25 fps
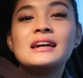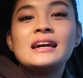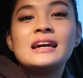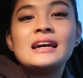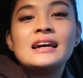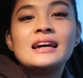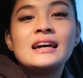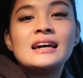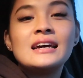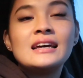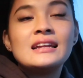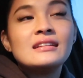
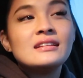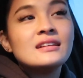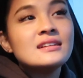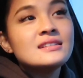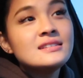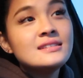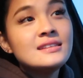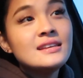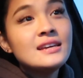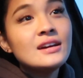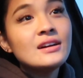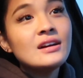And
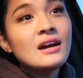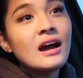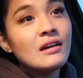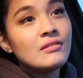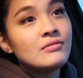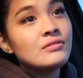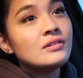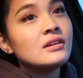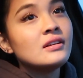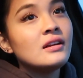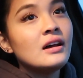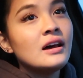this year, I
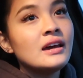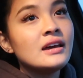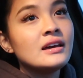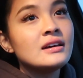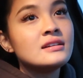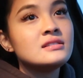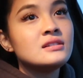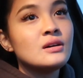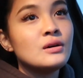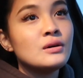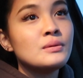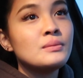feel like
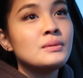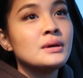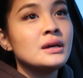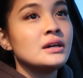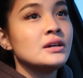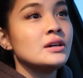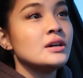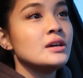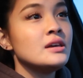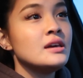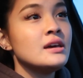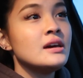it's going to be
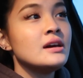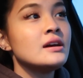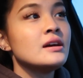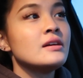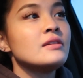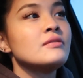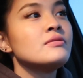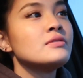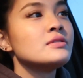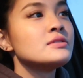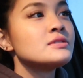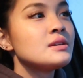a good
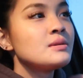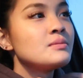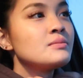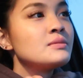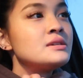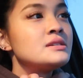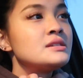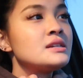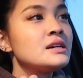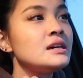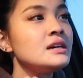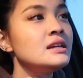year for some
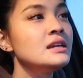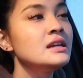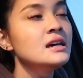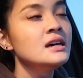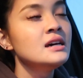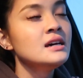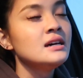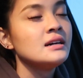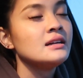reason.